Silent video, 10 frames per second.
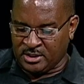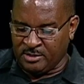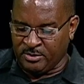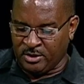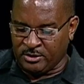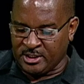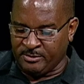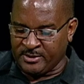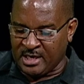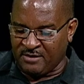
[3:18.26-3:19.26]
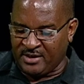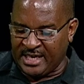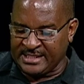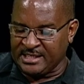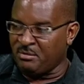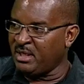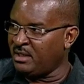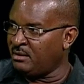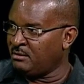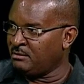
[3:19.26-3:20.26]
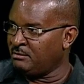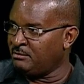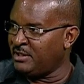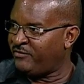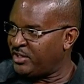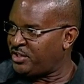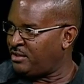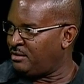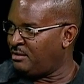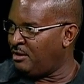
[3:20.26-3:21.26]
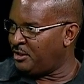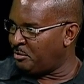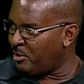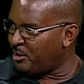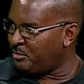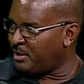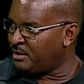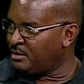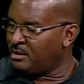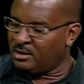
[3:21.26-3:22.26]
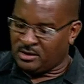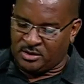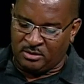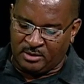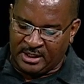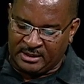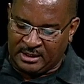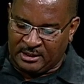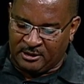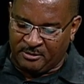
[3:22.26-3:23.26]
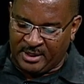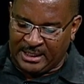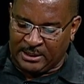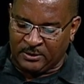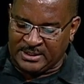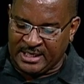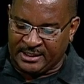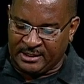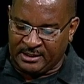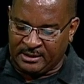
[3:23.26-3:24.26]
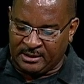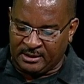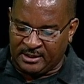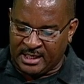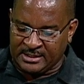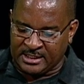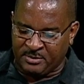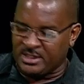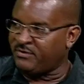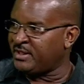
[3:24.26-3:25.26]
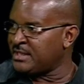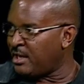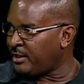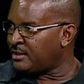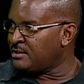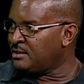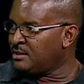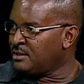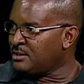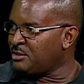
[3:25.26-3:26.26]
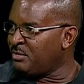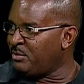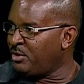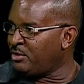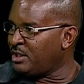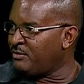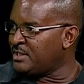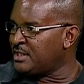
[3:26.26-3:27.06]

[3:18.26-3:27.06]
seem to have an SME division or department. So it looks like that's a specific target. So maybe you could give us an